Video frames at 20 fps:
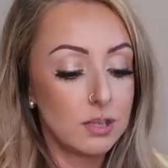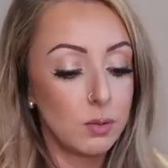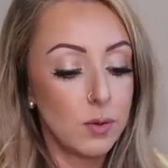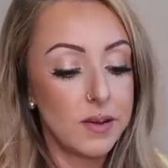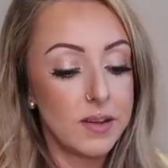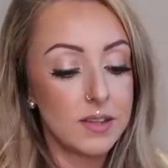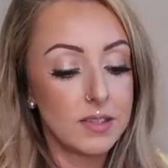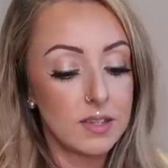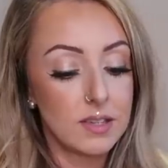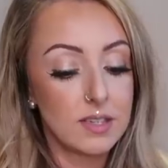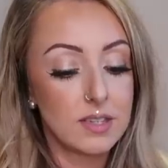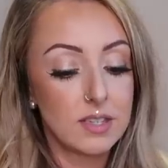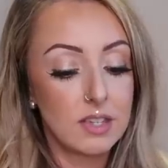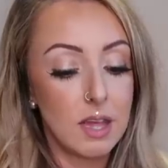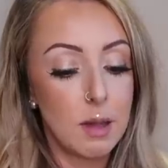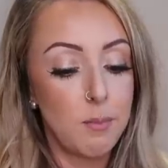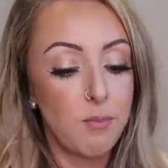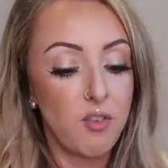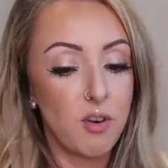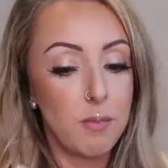This one is a
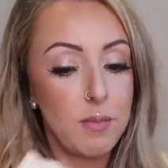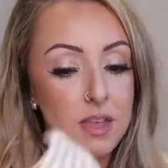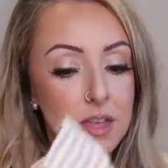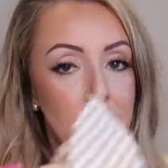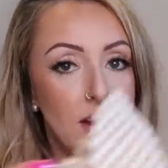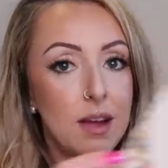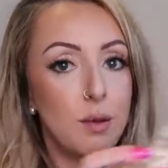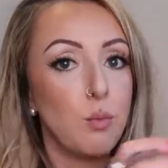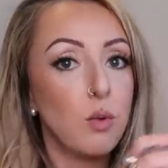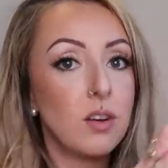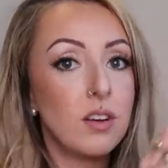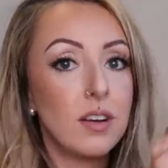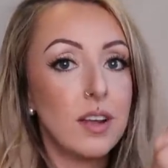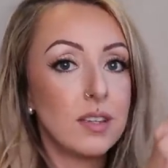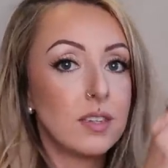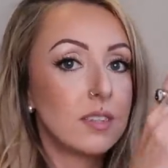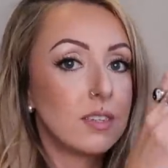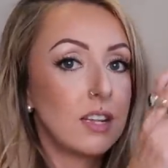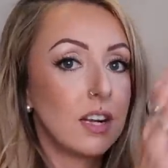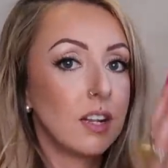skip for me and I wouldn't
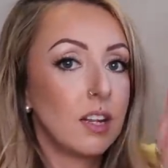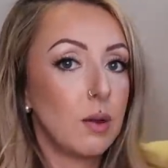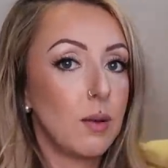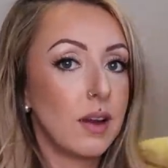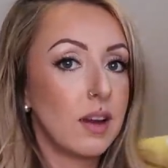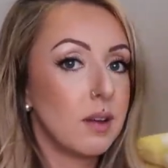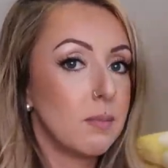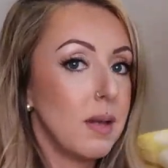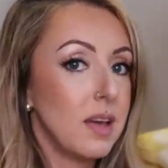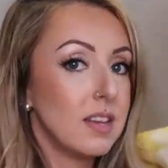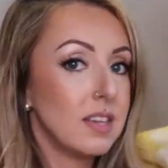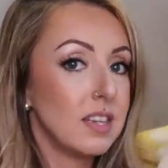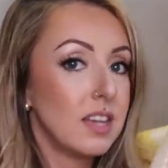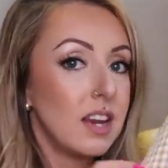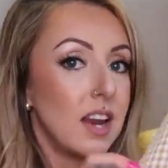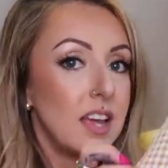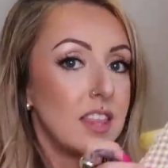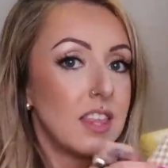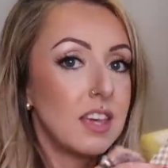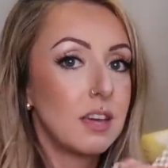necessarily recommend
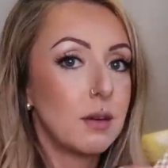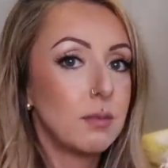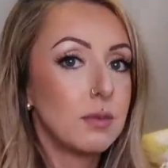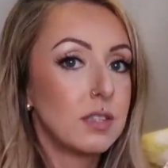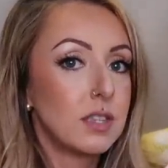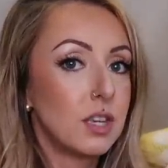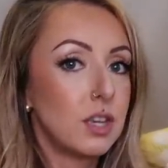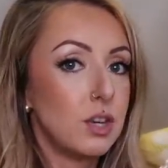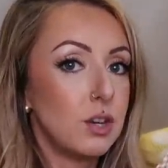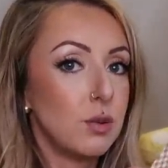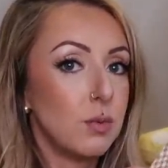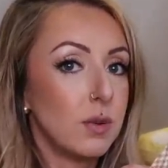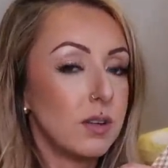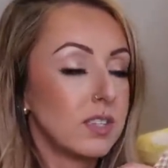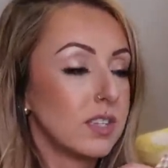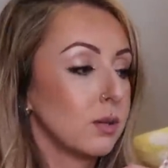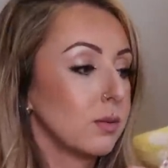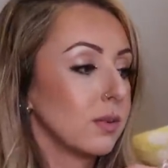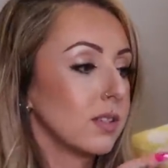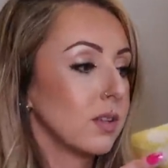it. I think it was cute
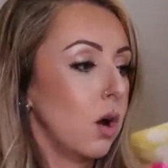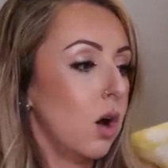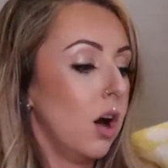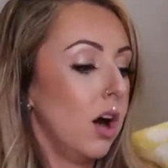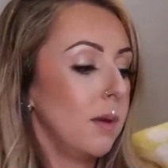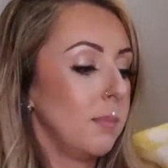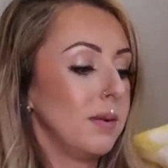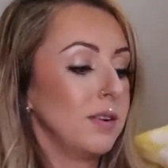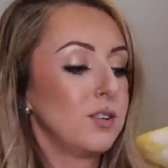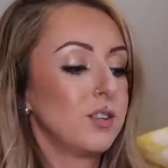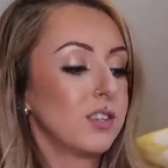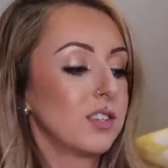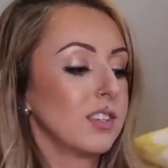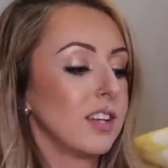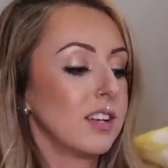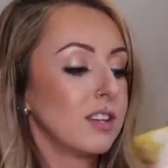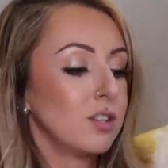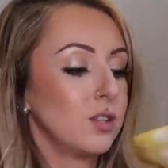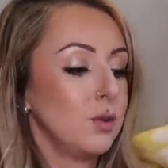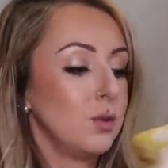once it was on, but it's just
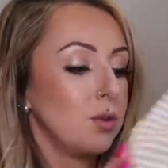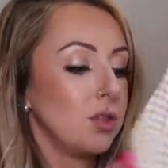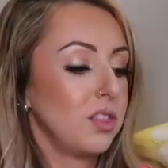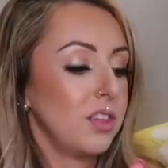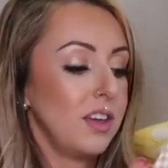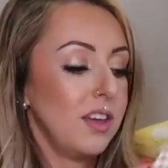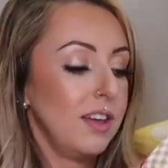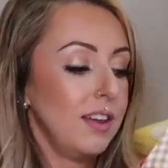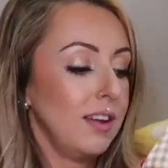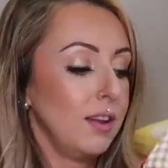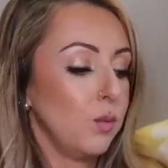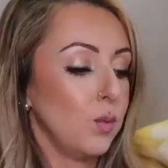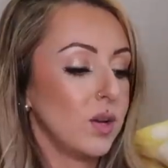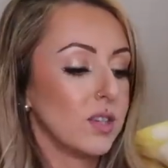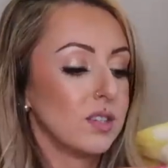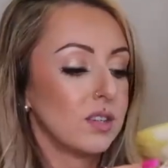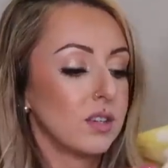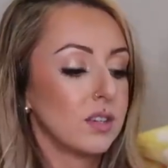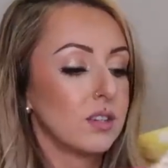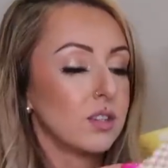like too thin. It
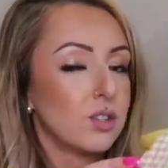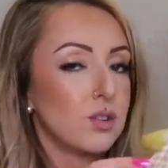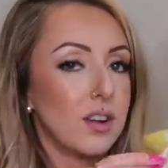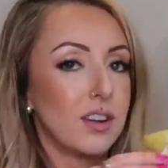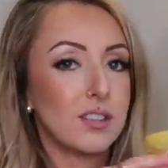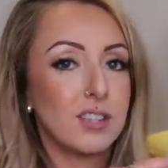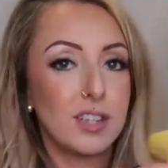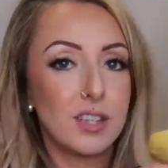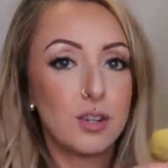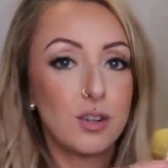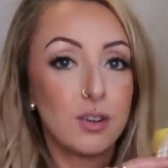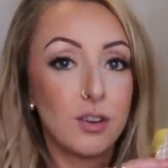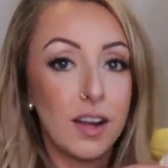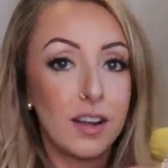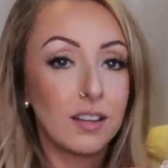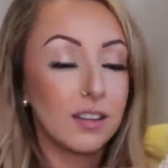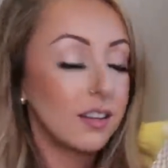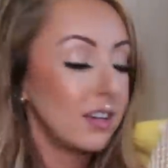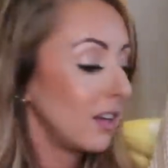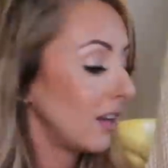wasn't constructed
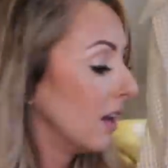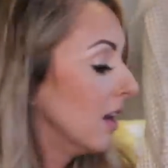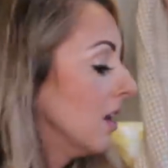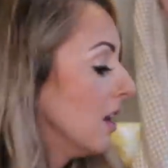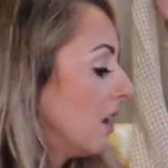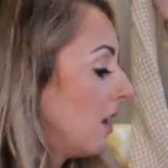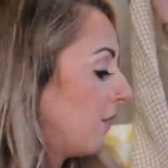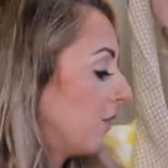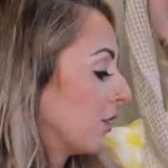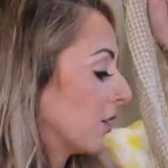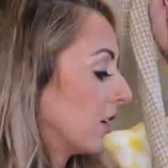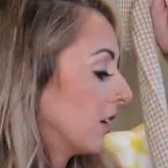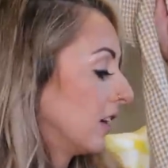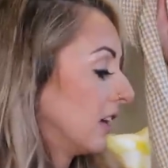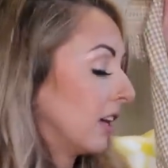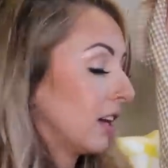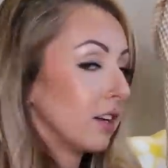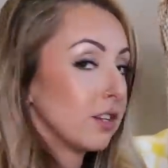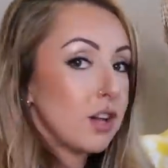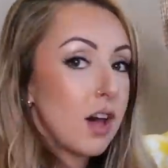correctly. If you're gonna
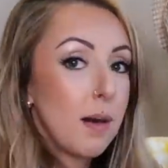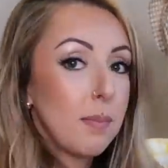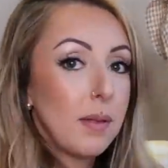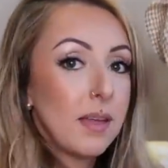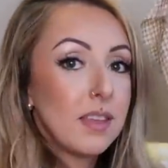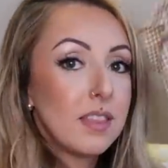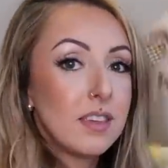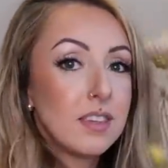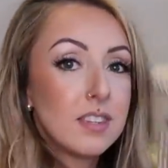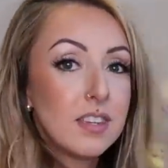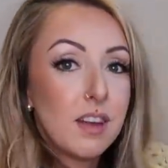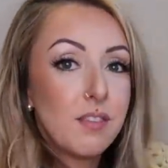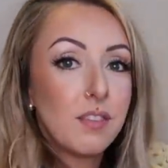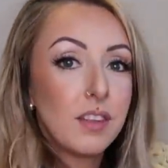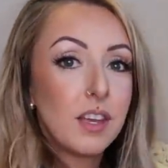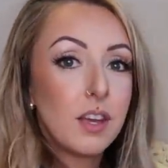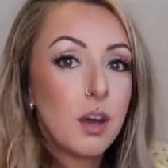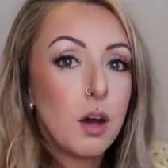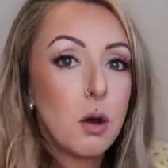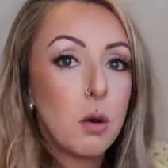get a top like this,
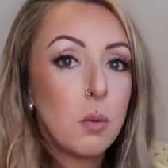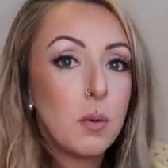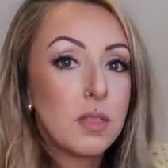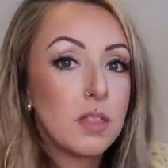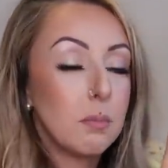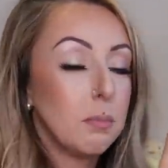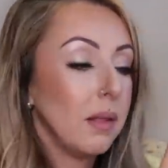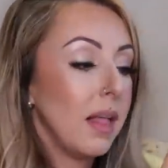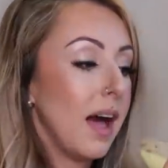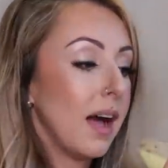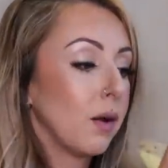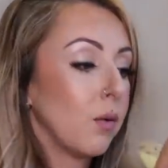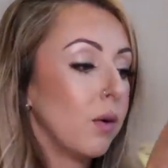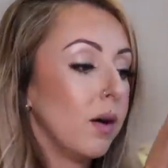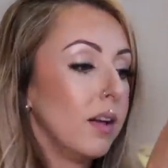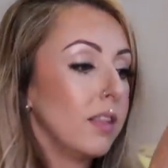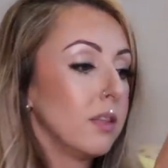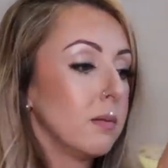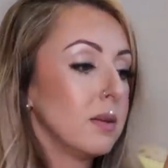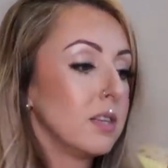definitely go with the black
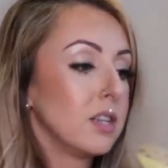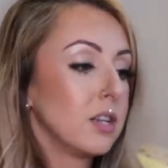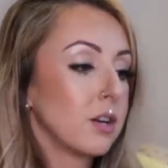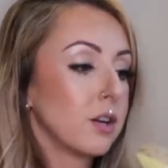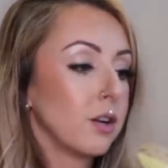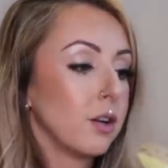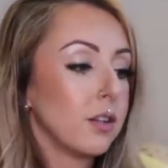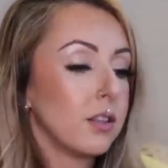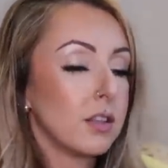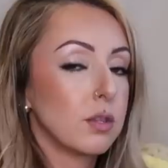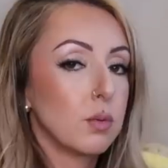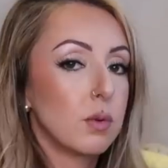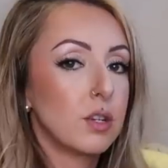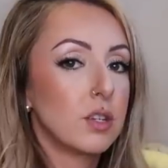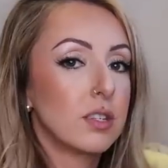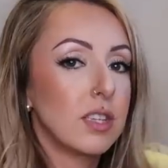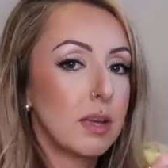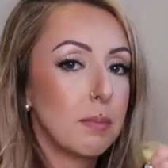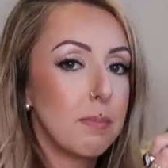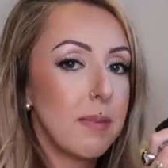one. The material on this one
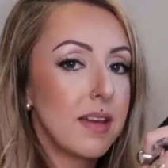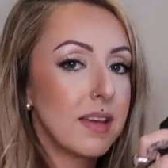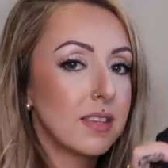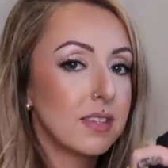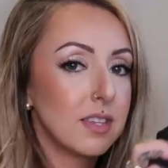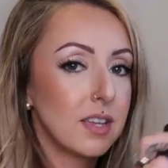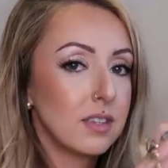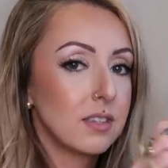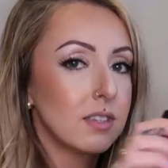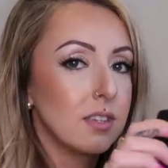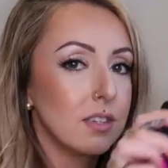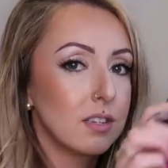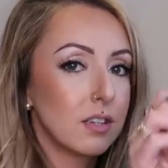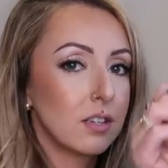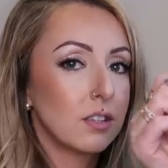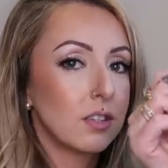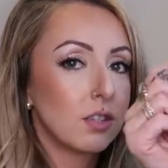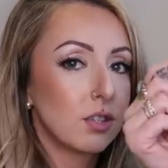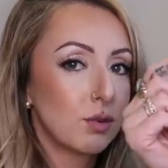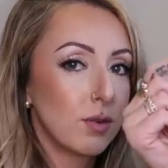just like makes sense since
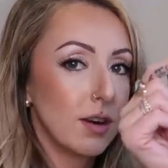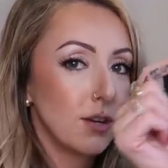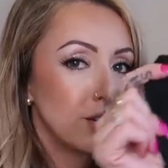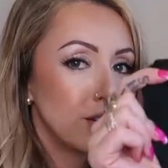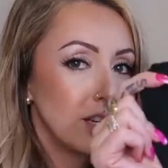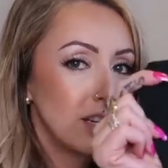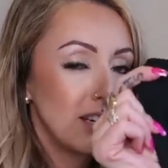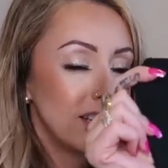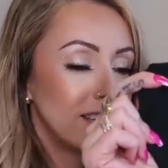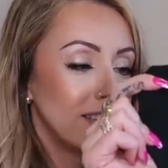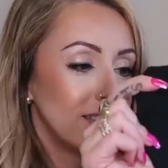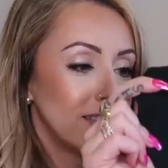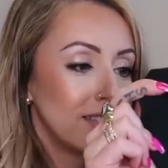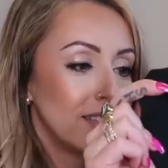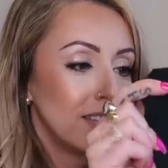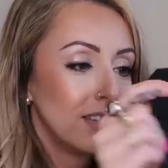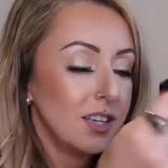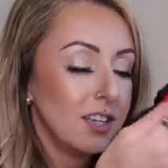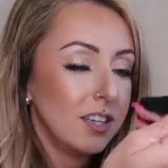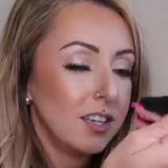it's stretchy and